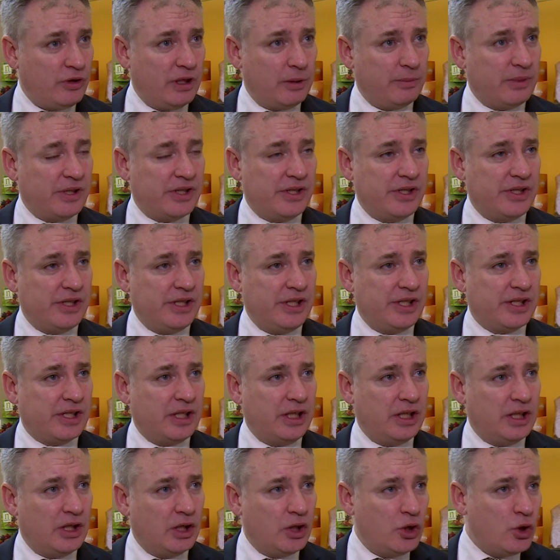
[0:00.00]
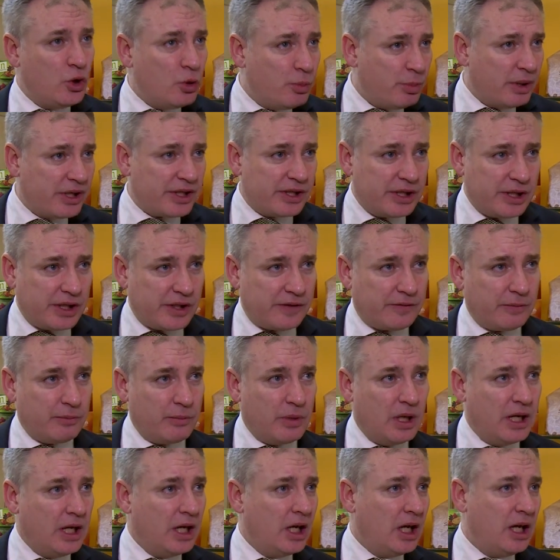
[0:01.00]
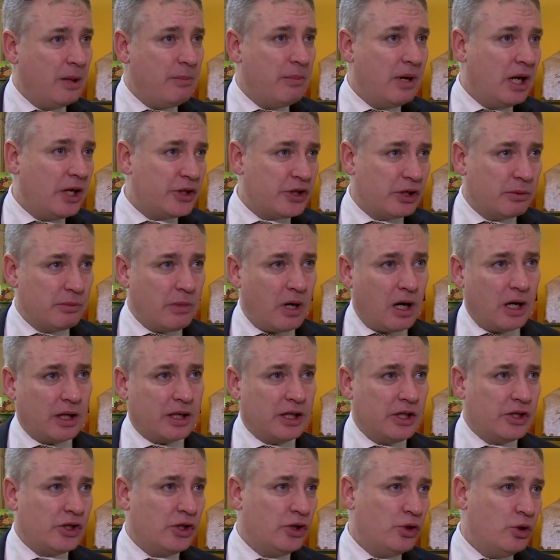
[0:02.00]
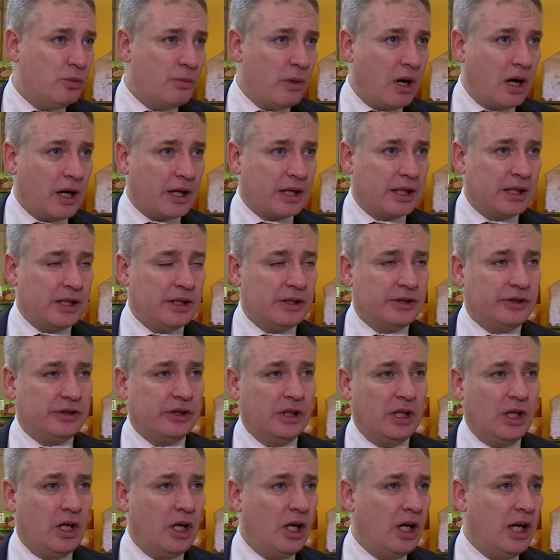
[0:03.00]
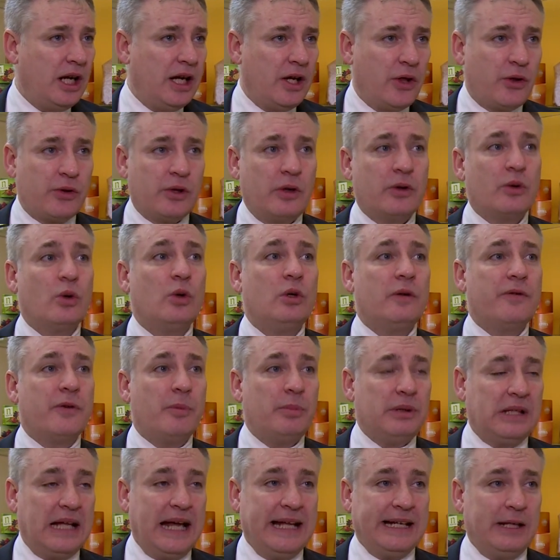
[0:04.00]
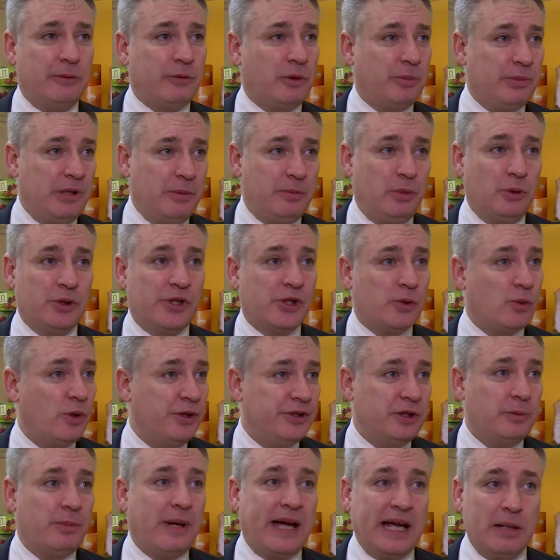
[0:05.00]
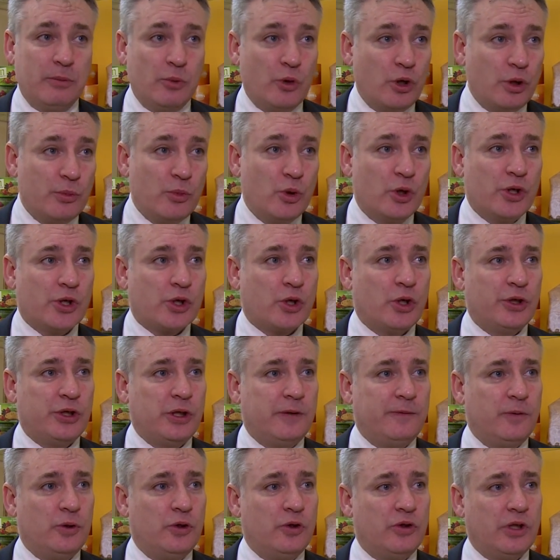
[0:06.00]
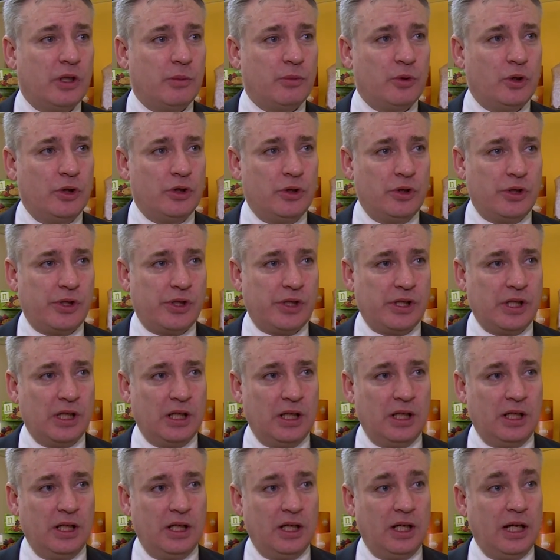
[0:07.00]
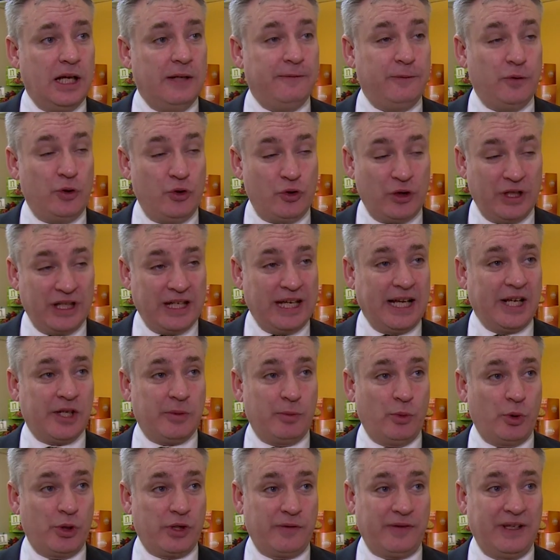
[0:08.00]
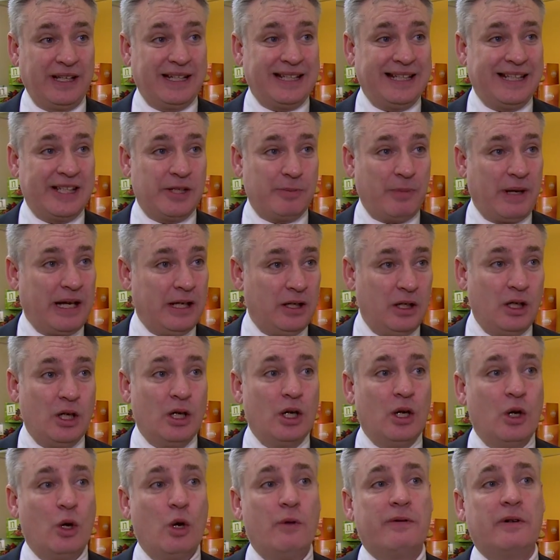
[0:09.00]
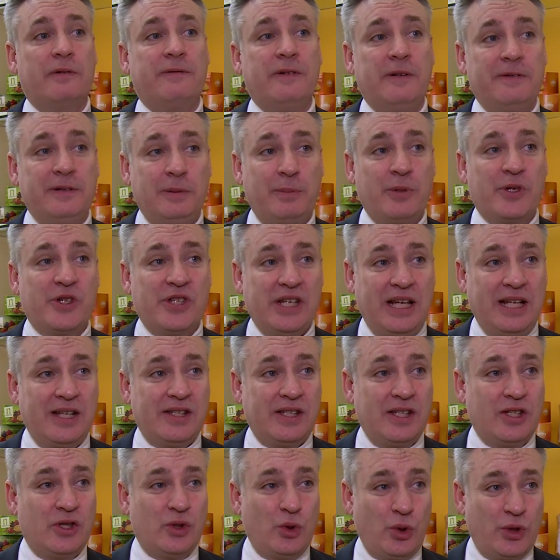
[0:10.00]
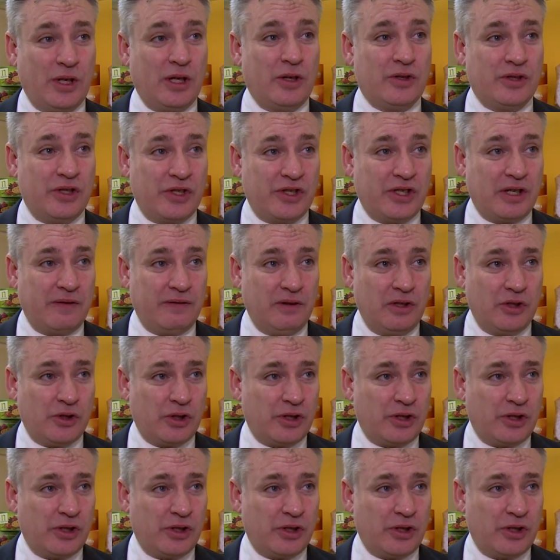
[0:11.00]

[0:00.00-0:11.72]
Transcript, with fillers: drink businesses, can get new business from emerging markets, new markets throughout the whole of the planet, where people just want to buy more and more Scottish food and drink produce. And food and drink exports have increased by over 50% since 2007,